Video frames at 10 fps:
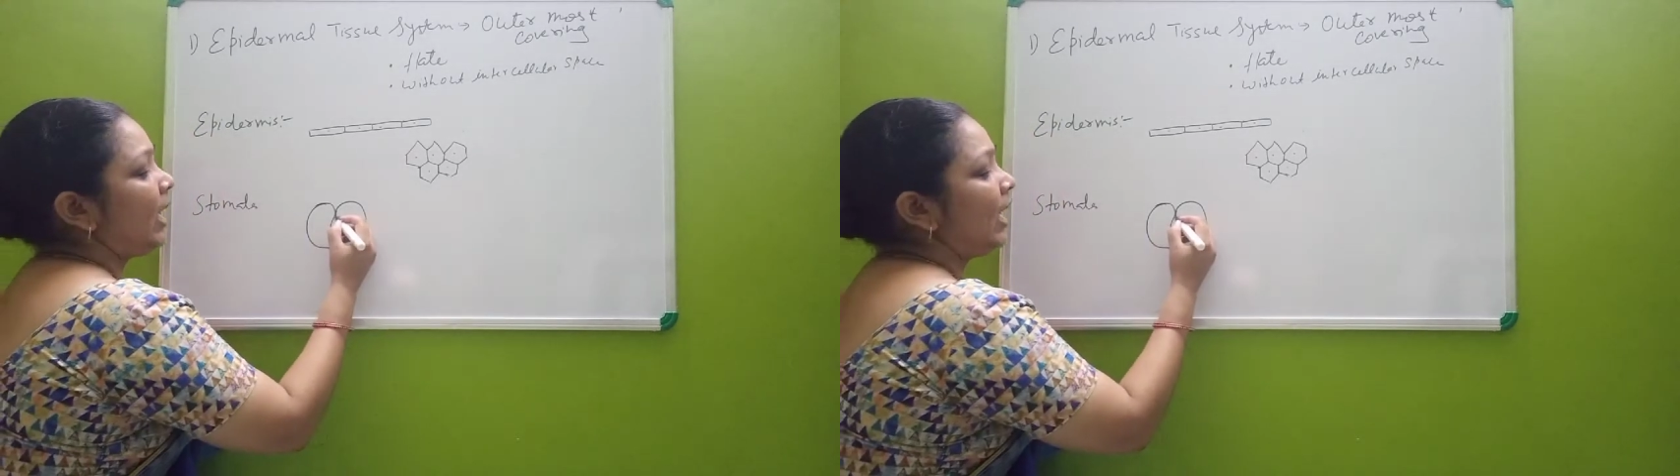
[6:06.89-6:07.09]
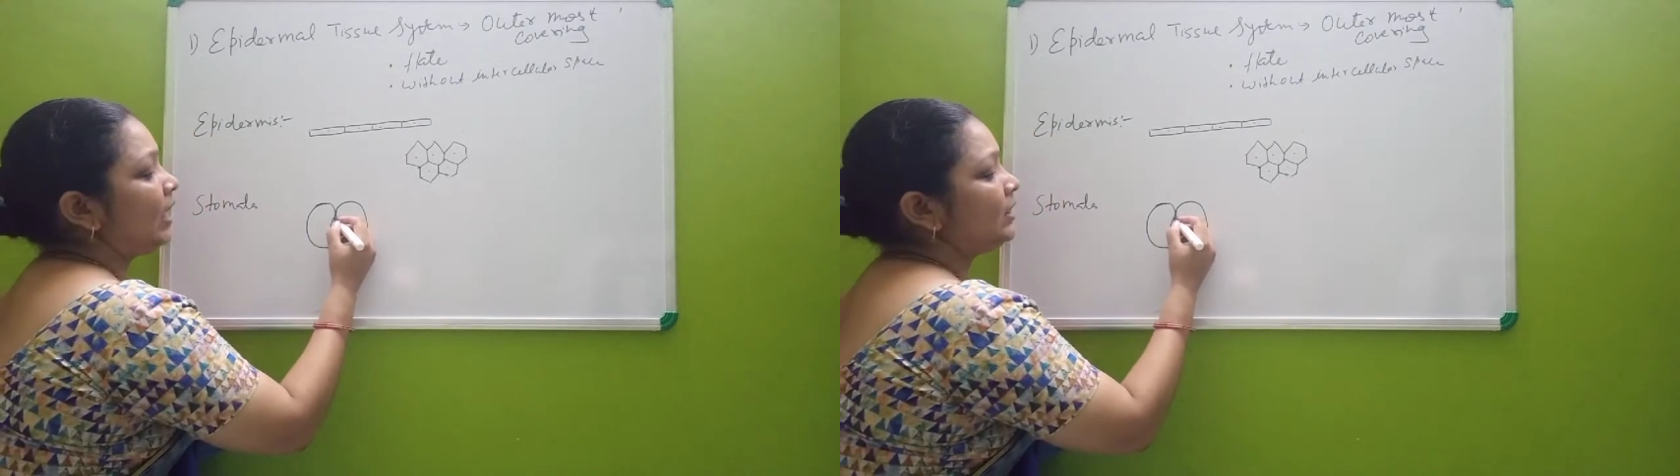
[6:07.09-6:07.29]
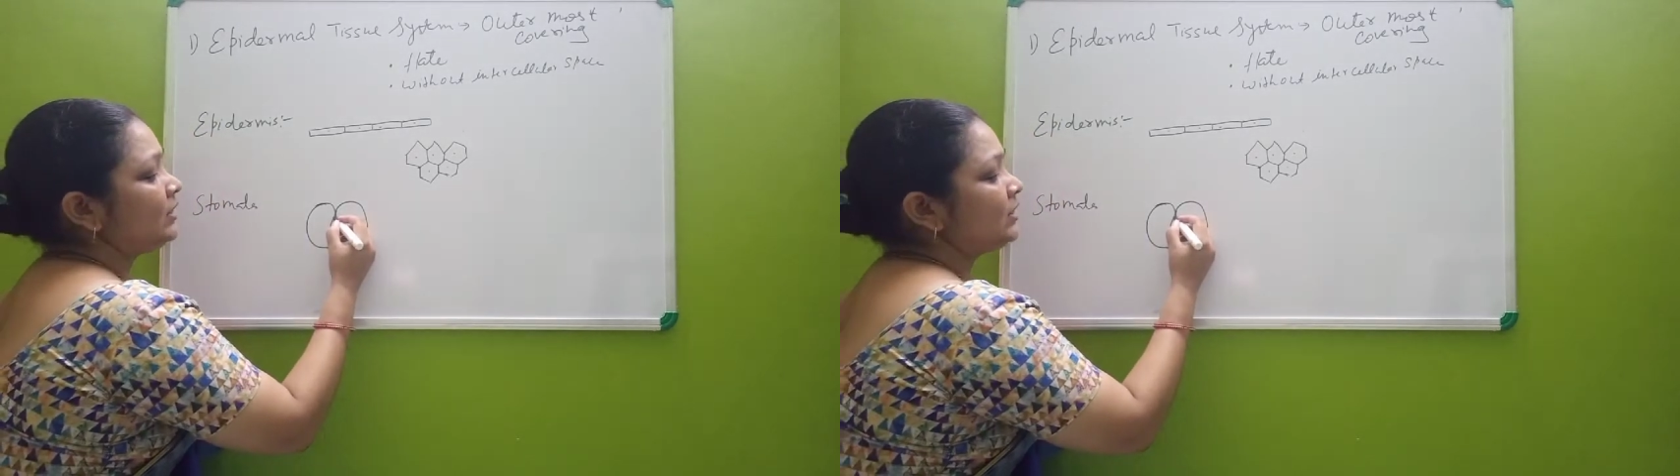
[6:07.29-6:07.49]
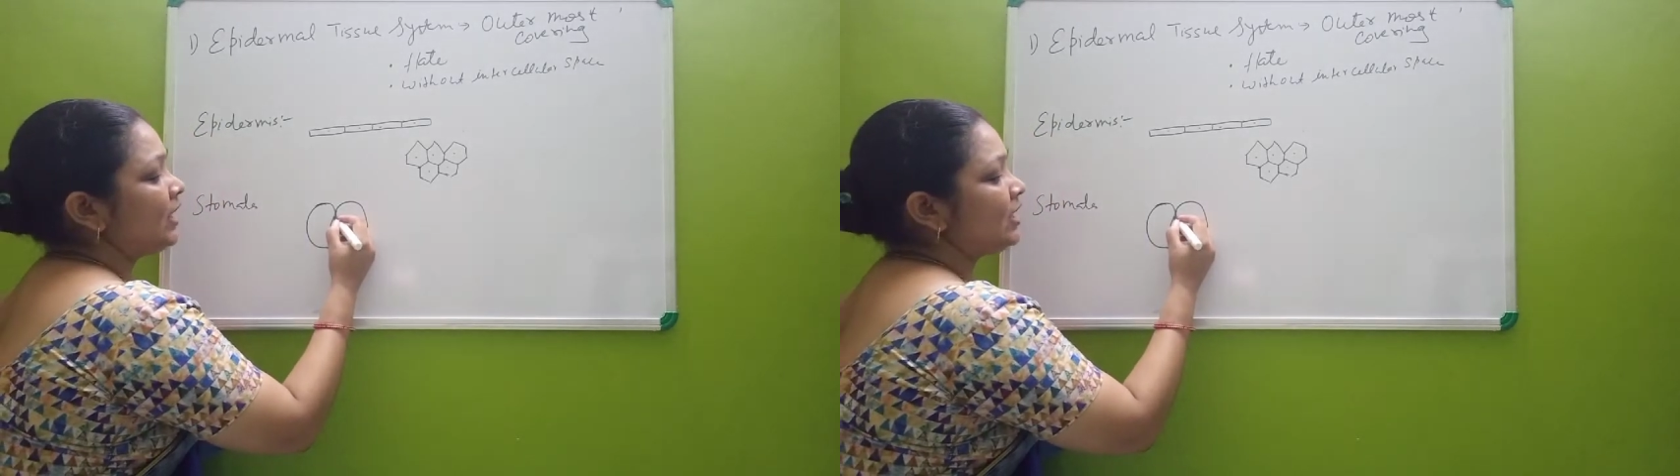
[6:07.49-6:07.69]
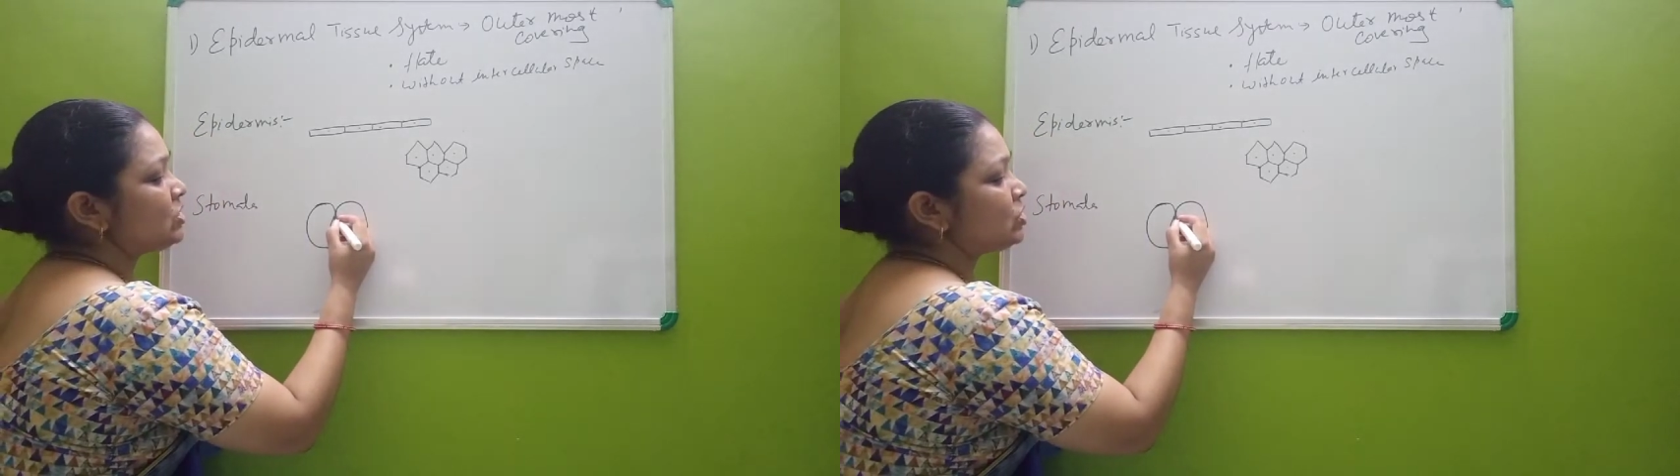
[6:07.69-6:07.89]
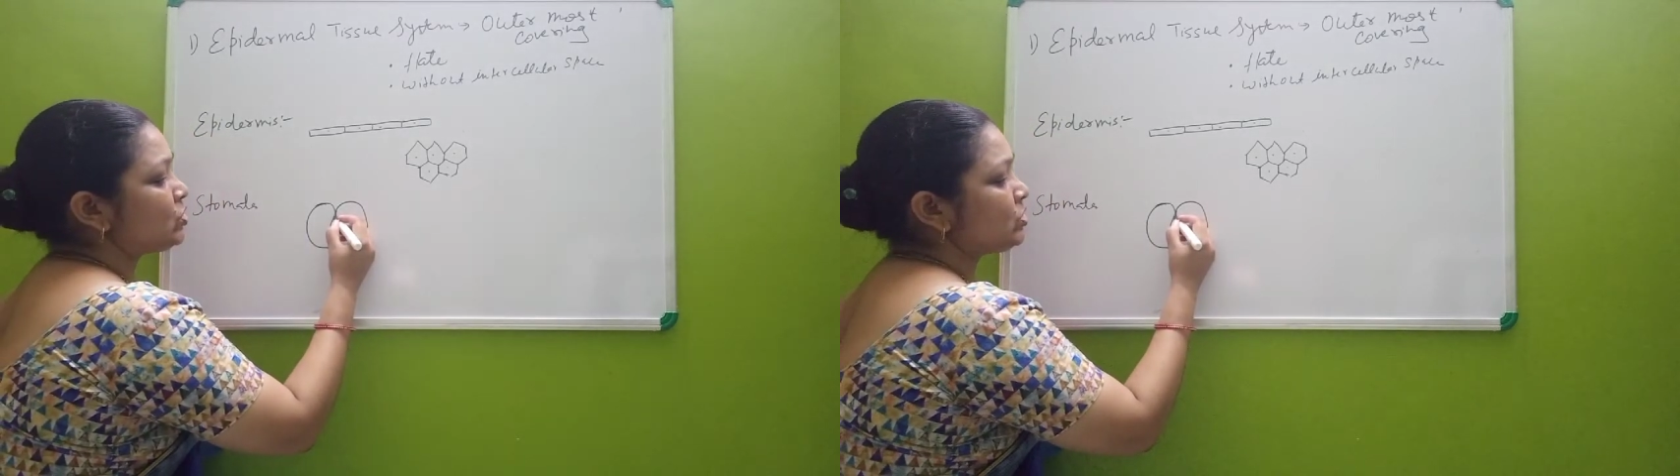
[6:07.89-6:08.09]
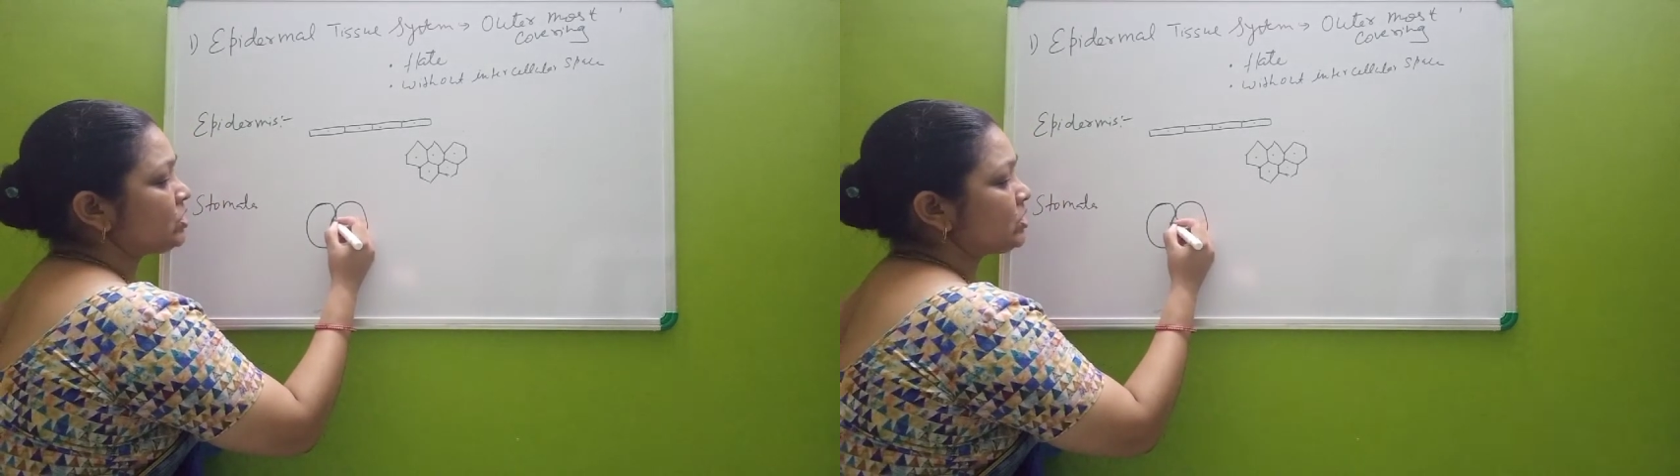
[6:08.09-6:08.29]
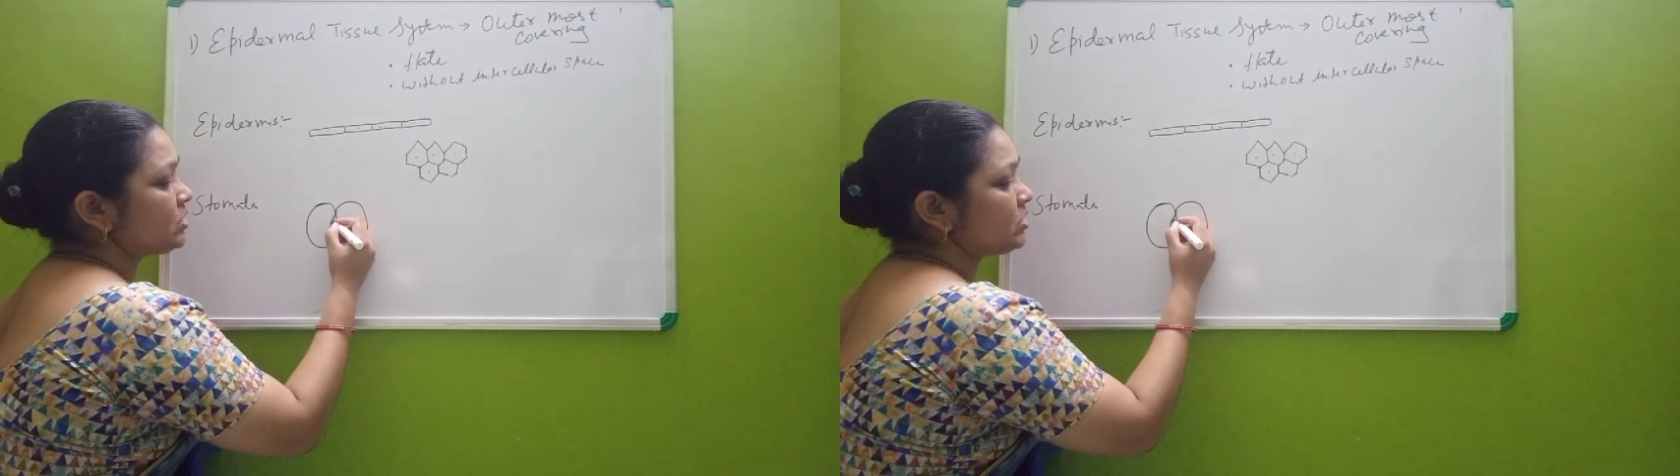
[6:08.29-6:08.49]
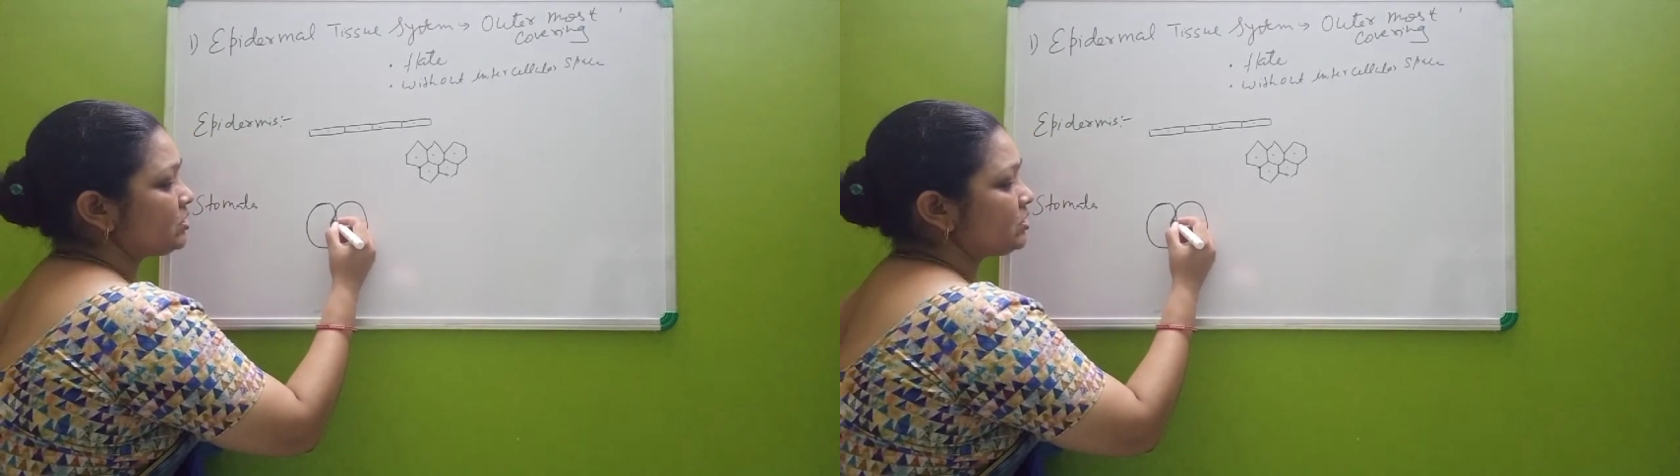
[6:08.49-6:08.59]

and this